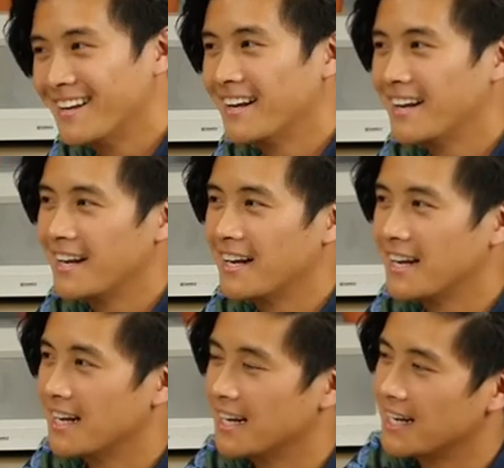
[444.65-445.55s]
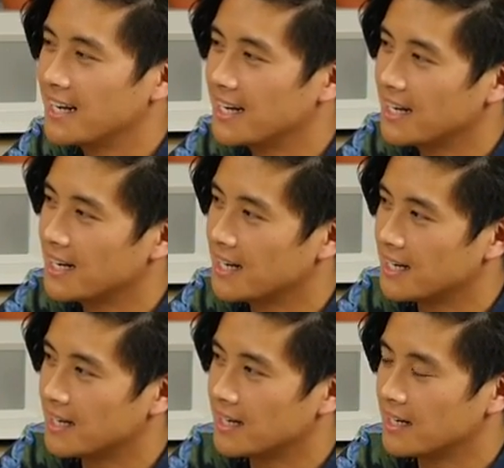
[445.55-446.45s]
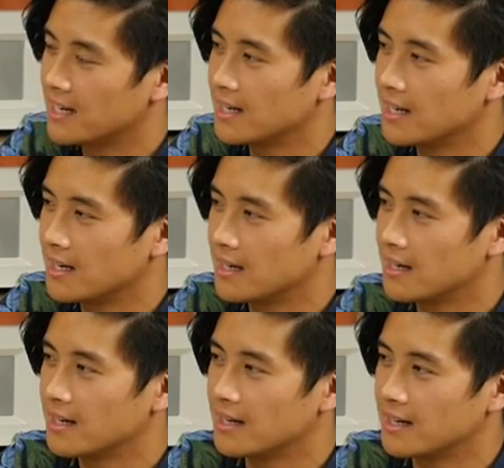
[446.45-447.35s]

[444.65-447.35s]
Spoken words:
(not speaking)